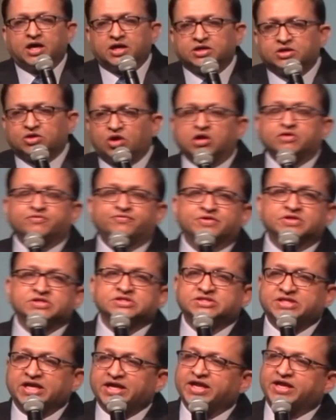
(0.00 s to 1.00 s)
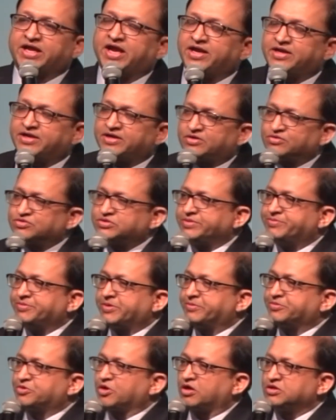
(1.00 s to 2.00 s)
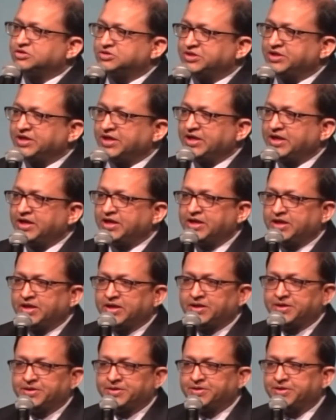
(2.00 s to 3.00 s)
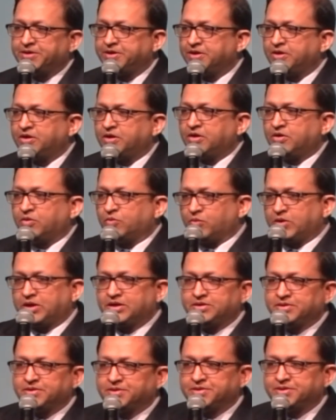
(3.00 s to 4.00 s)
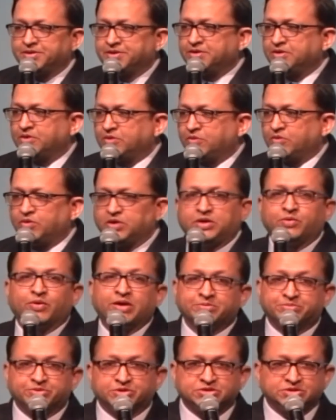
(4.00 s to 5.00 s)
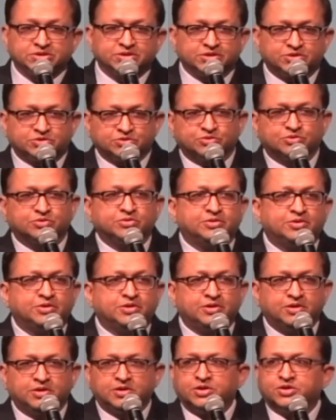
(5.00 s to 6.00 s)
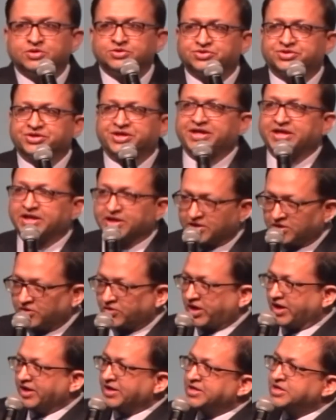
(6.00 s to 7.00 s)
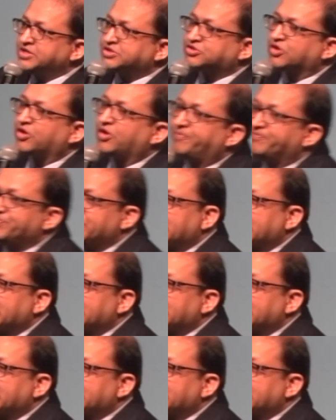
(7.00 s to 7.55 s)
conference dedicated to symptomatology? One? Only one person? Two? Three? Okay. So,